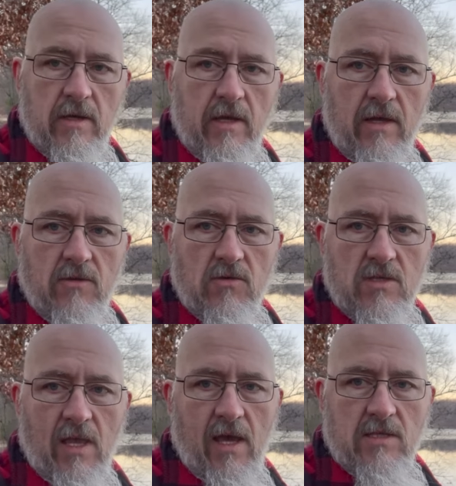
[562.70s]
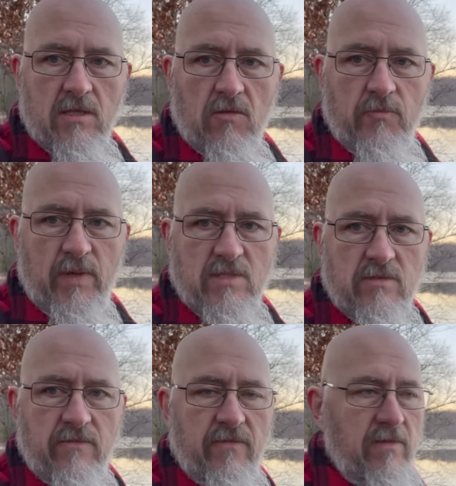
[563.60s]
get those last little bits
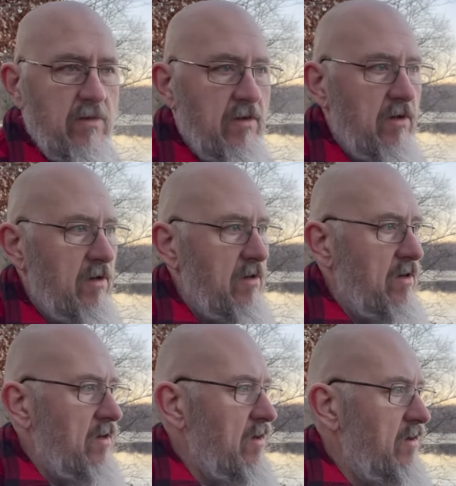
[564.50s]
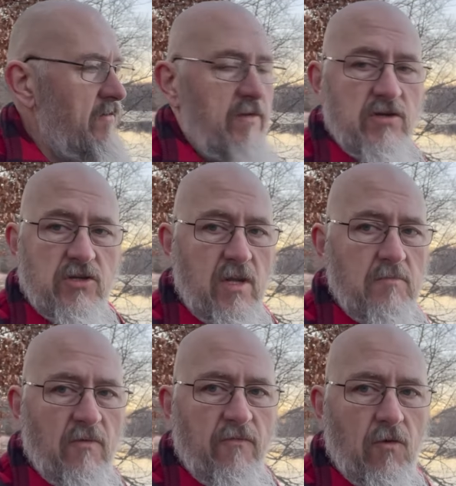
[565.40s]
of fishing in
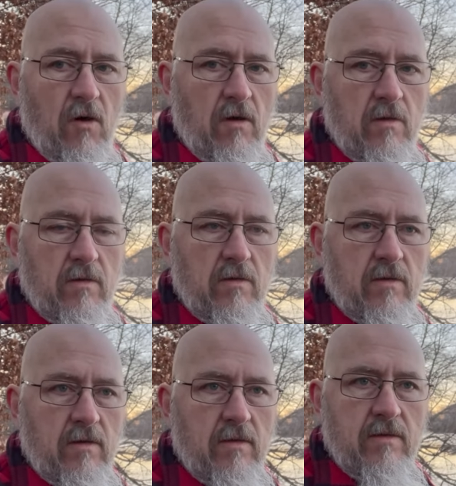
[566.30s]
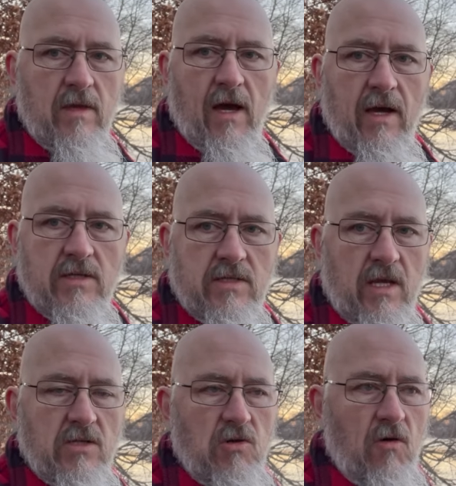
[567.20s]
before the ice
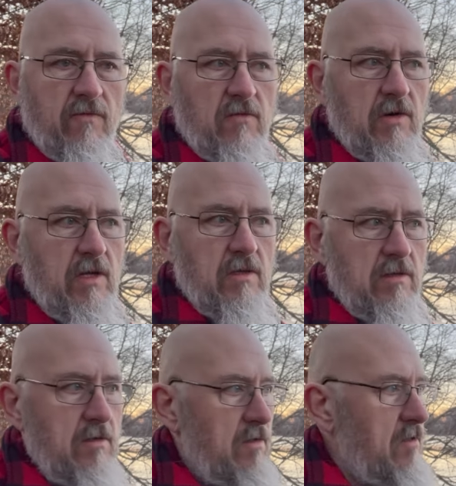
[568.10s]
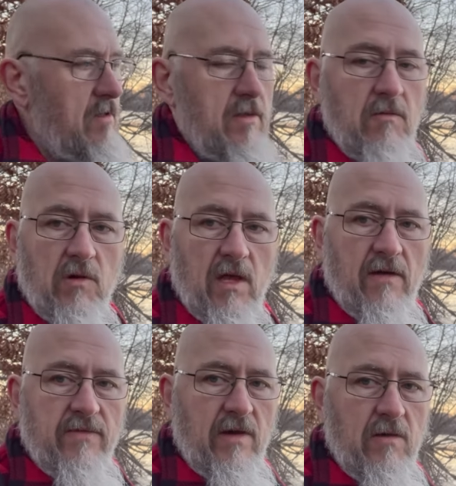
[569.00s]
takes over, and then we'll
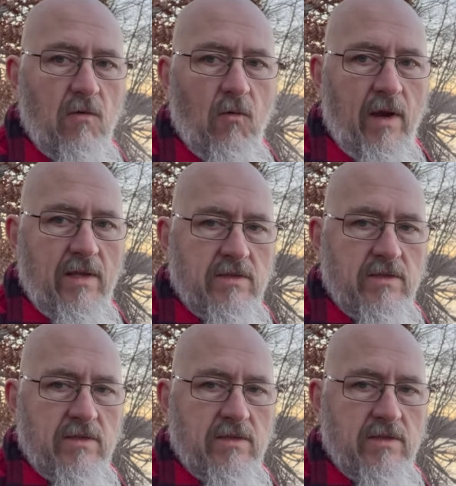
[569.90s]
have to wait and